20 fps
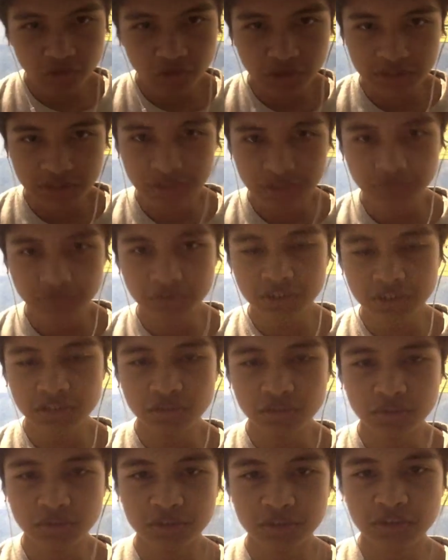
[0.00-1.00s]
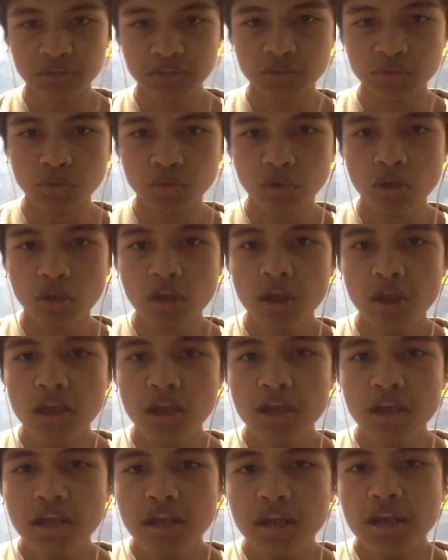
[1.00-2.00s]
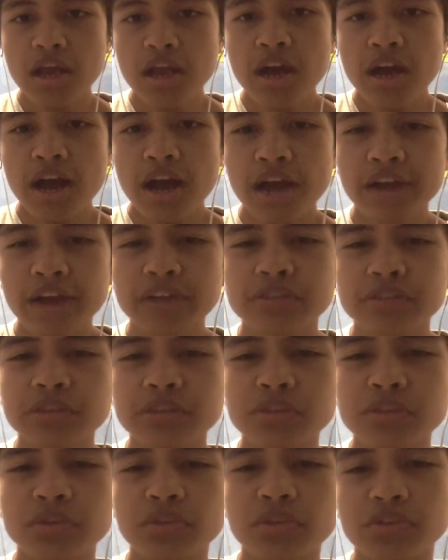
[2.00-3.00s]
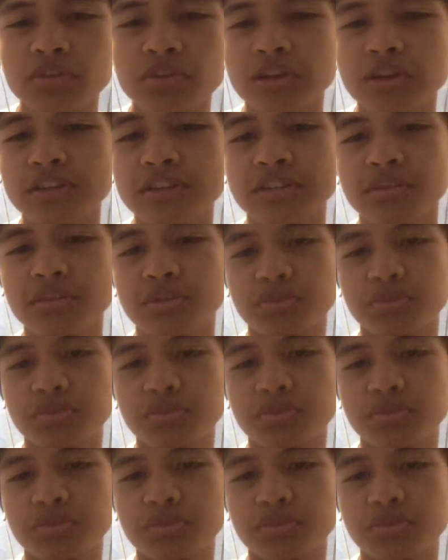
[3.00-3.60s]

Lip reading: I can just finish the rest at school. I agreed with Sir as it was